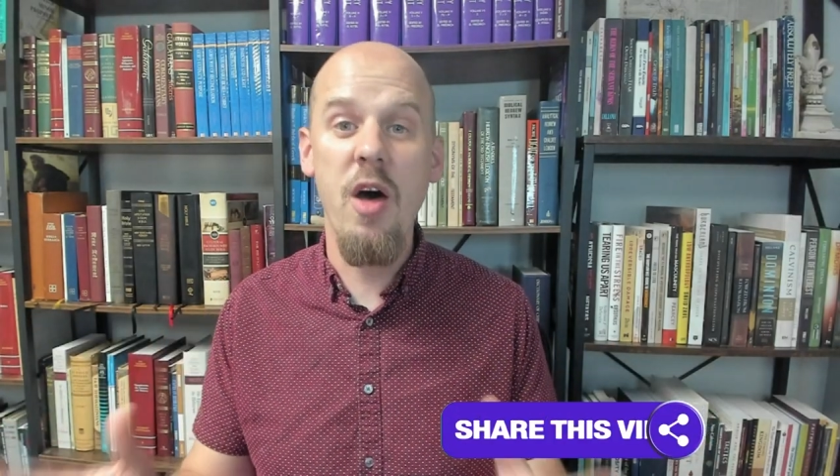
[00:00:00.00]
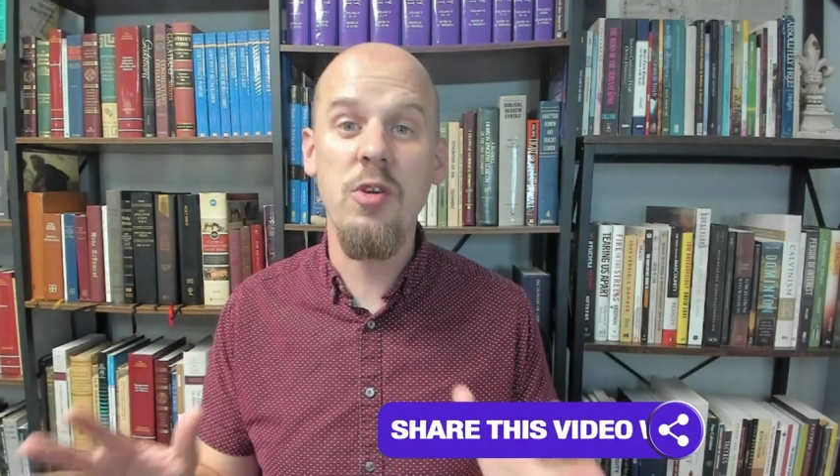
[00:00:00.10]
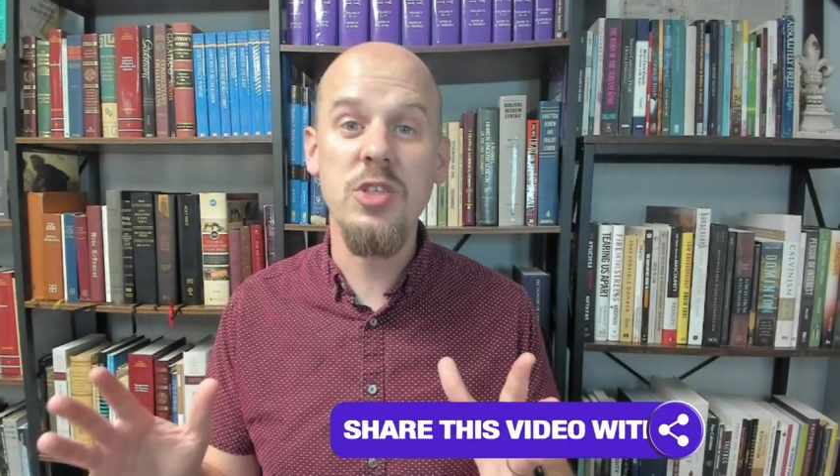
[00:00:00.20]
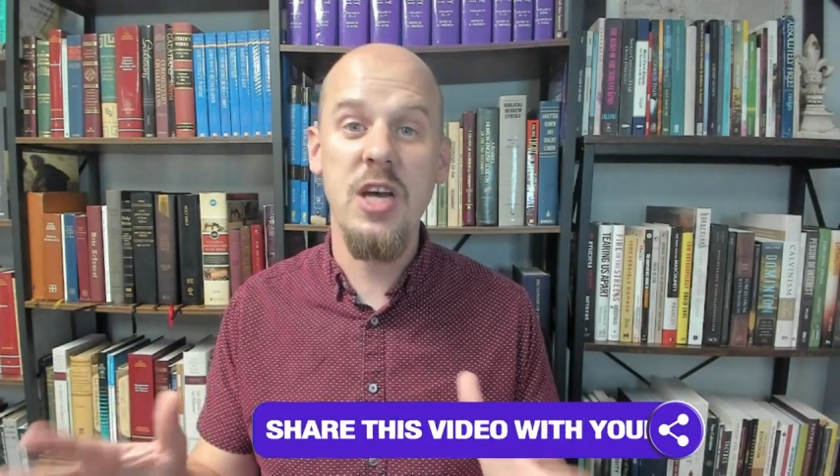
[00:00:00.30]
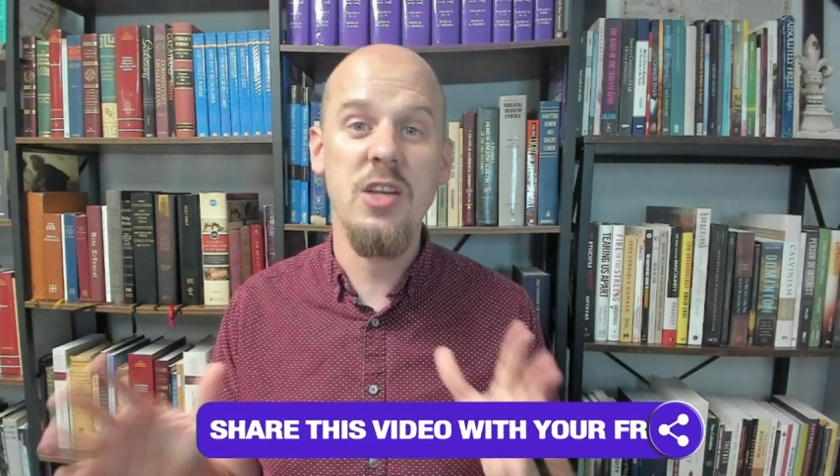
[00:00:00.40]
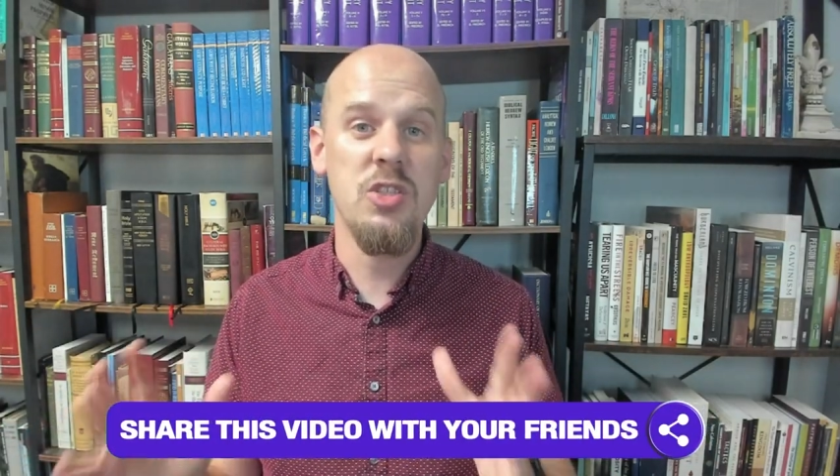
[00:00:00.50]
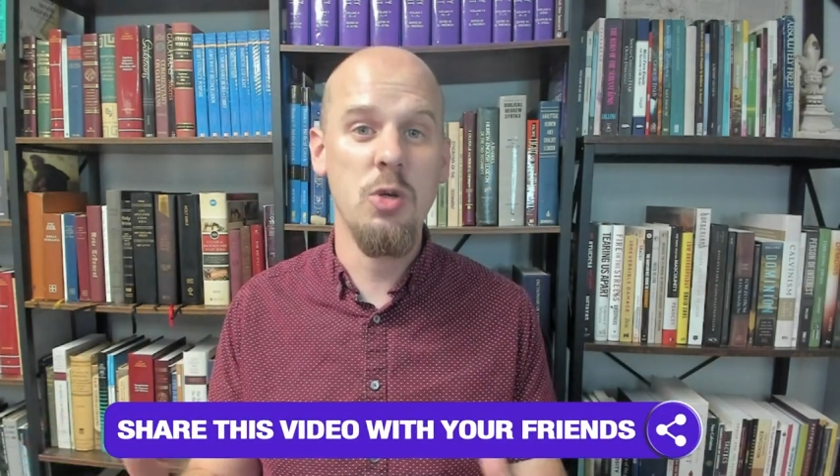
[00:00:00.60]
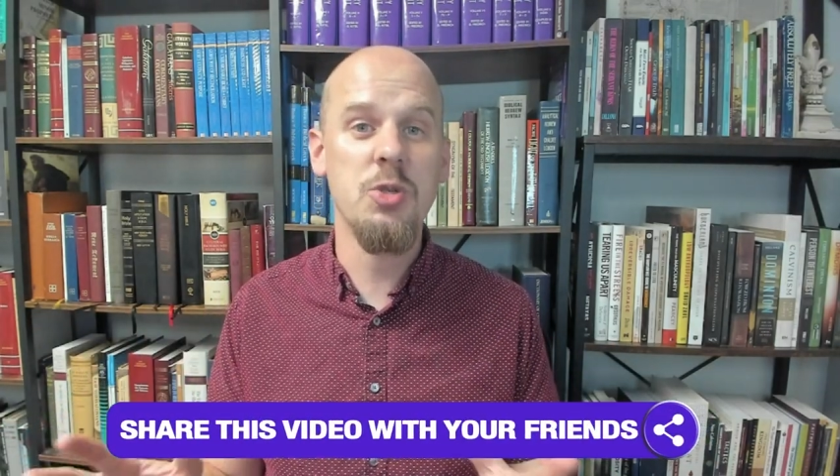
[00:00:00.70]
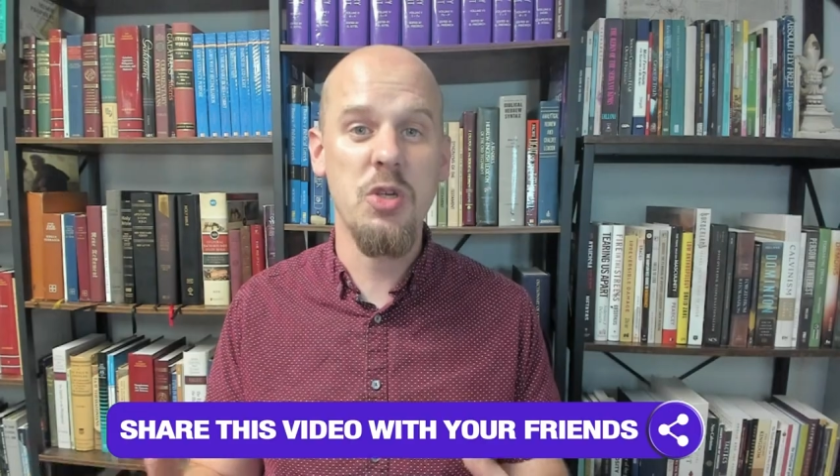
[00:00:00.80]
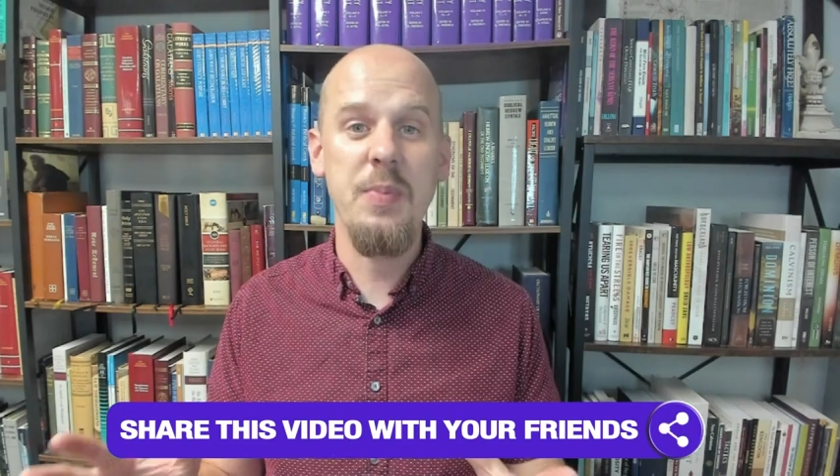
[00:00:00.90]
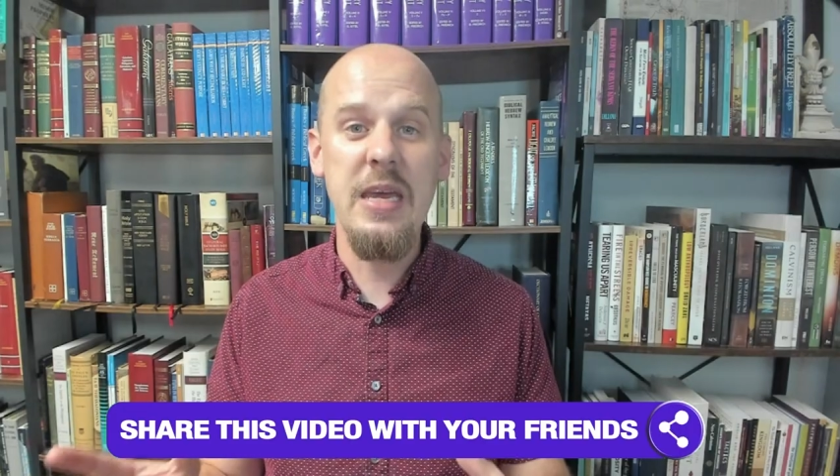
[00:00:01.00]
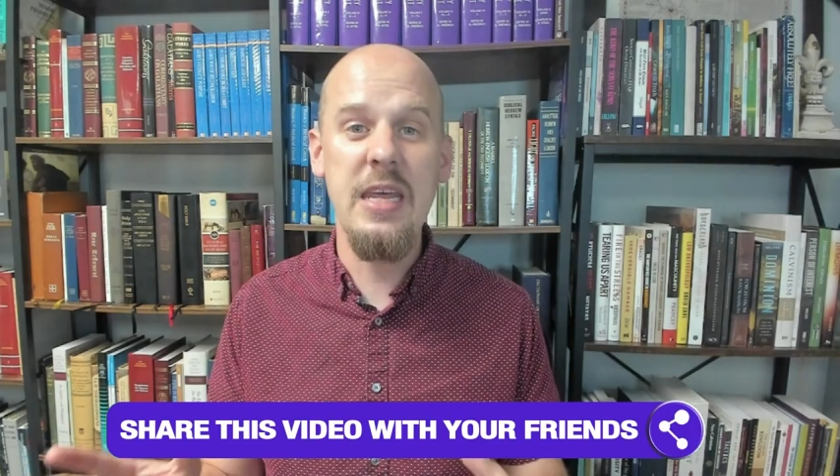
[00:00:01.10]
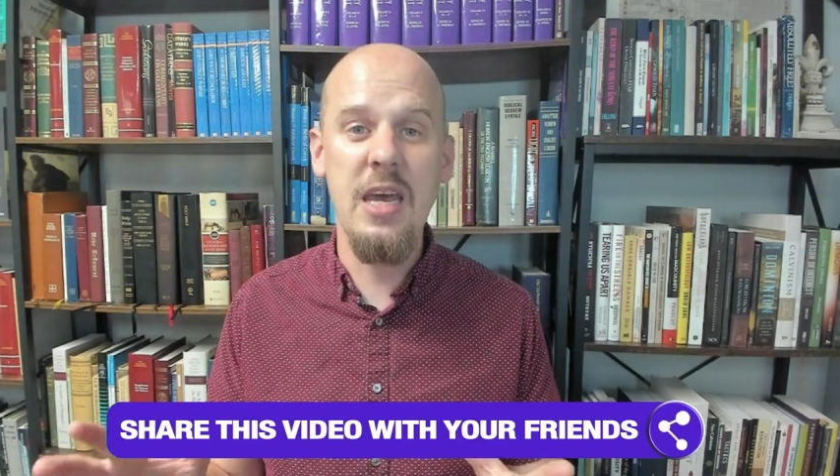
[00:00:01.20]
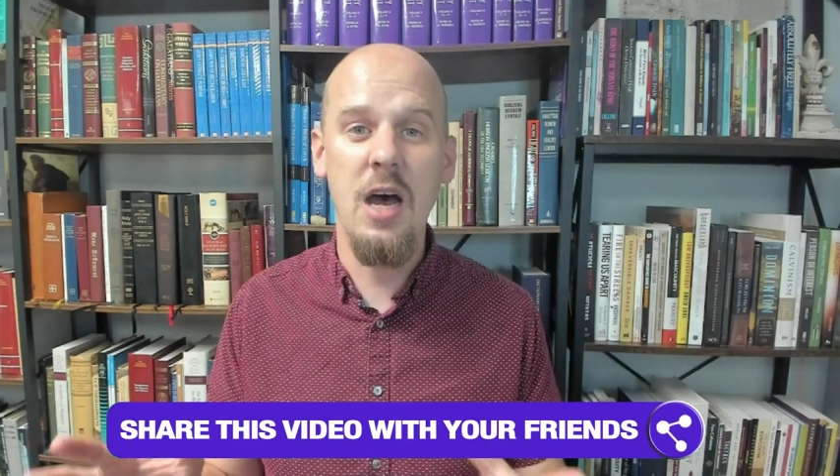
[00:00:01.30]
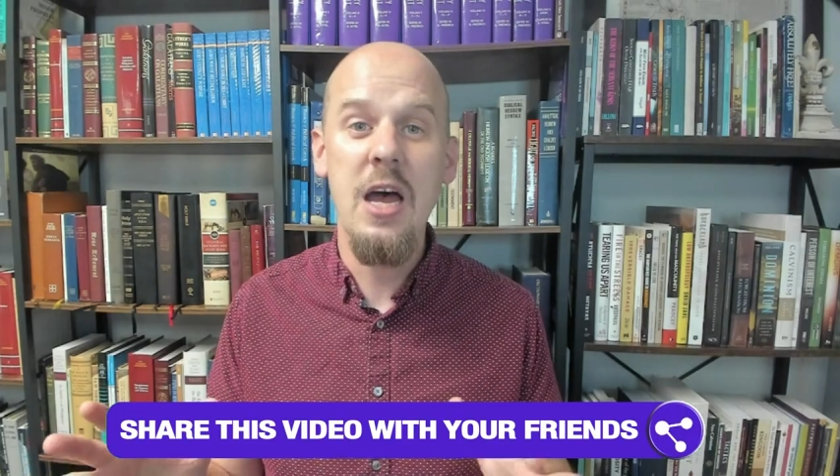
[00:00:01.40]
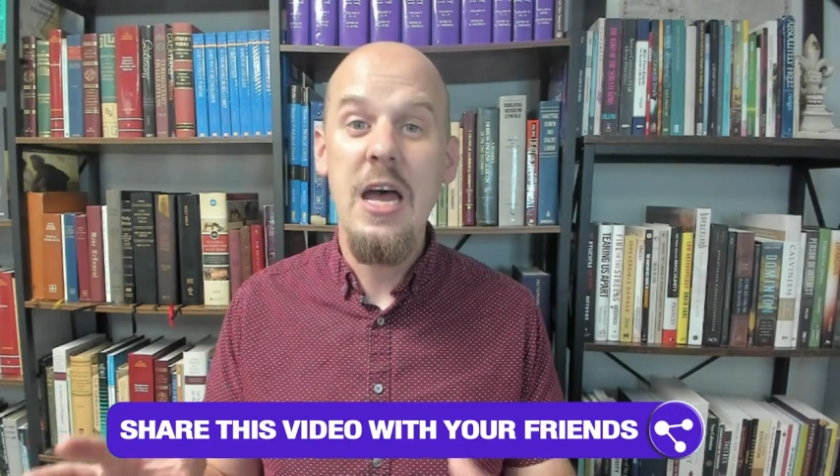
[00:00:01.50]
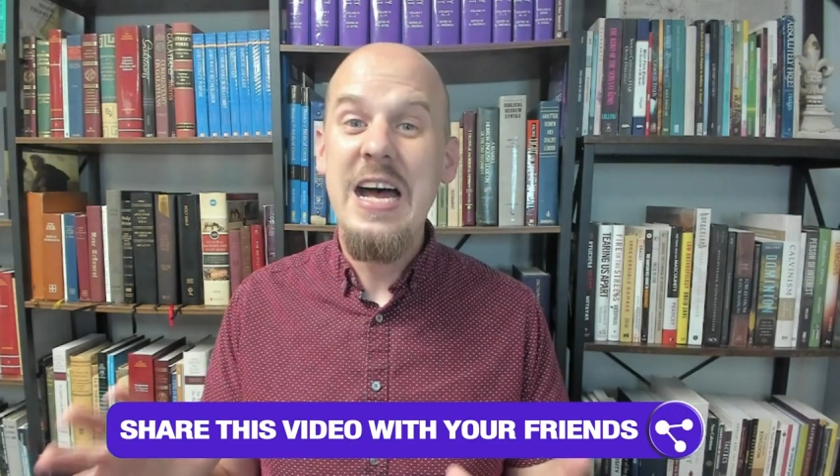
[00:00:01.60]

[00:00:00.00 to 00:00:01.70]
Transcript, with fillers: others on social media.